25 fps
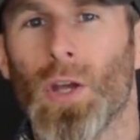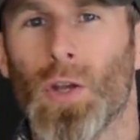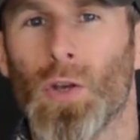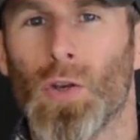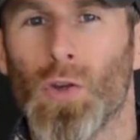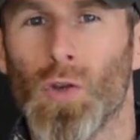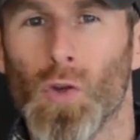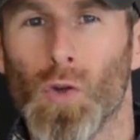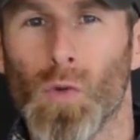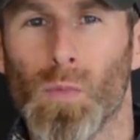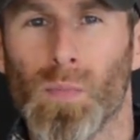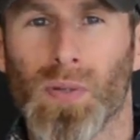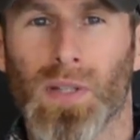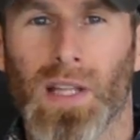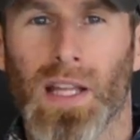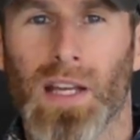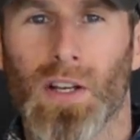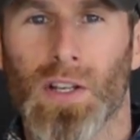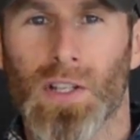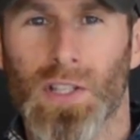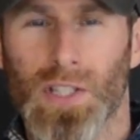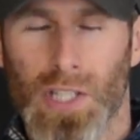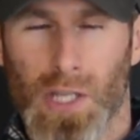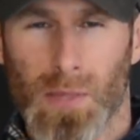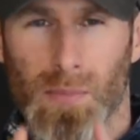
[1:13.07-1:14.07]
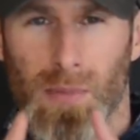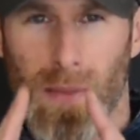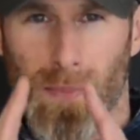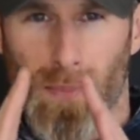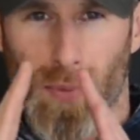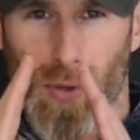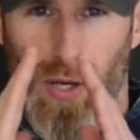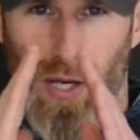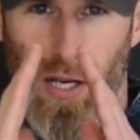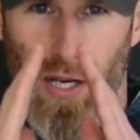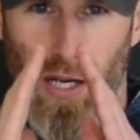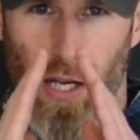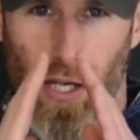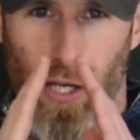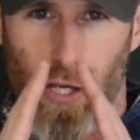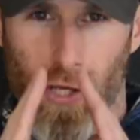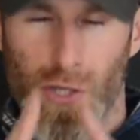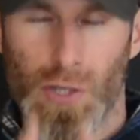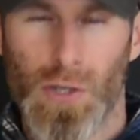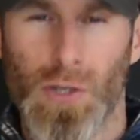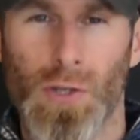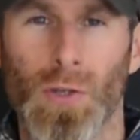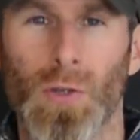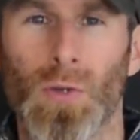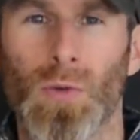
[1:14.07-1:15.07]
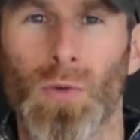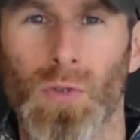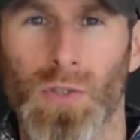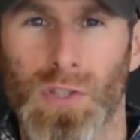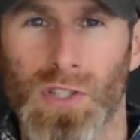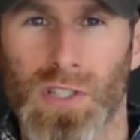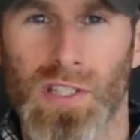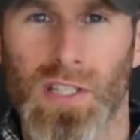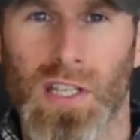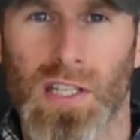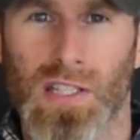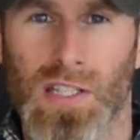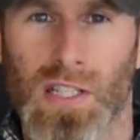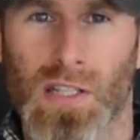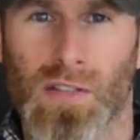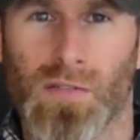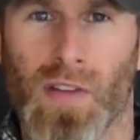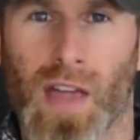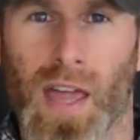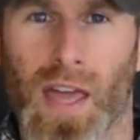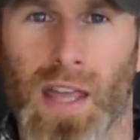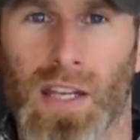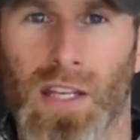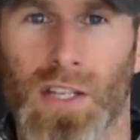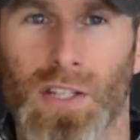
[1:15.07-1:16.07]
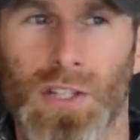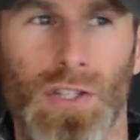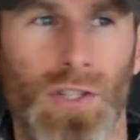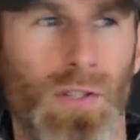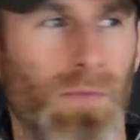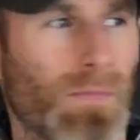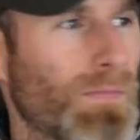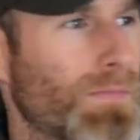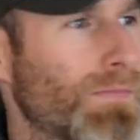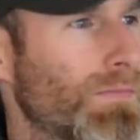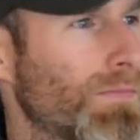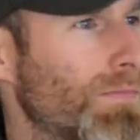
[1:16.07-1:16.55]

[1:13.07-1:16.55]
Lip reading: new players could be put at a huge disadvantage